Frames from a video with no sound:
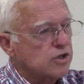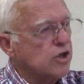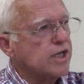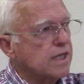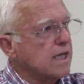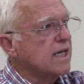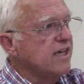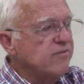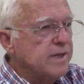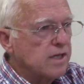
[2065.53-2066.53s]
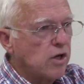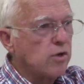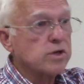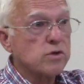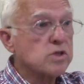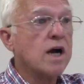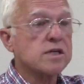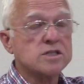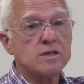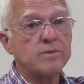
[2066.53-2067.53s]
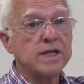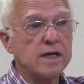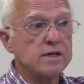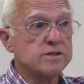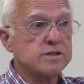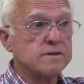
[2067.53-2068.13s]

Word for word: Good. Leave me alone and go talk to somebody else.